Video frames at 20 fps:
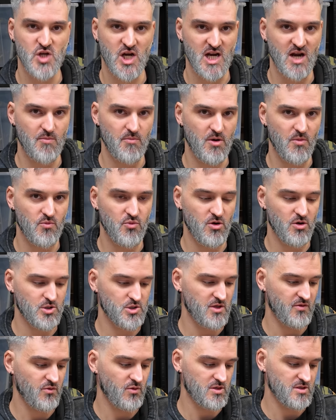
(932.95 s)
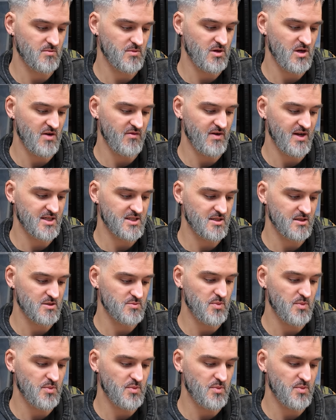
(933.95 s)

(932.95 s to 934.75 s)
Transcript: Check out Bob Proctor if you want some life lessons.